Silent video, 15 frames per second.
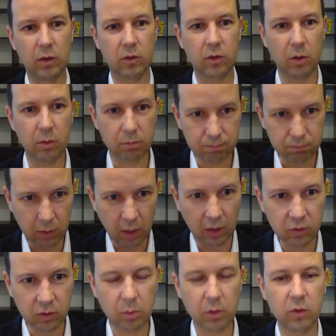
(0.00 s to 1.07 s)
So
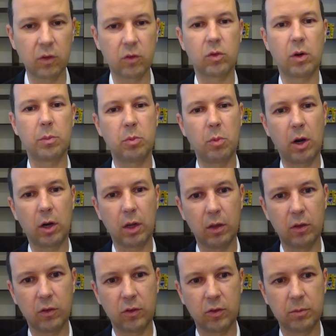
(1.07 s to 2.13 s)
customers disrupt
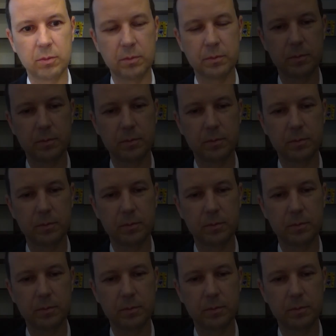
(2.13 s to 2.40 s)
markets.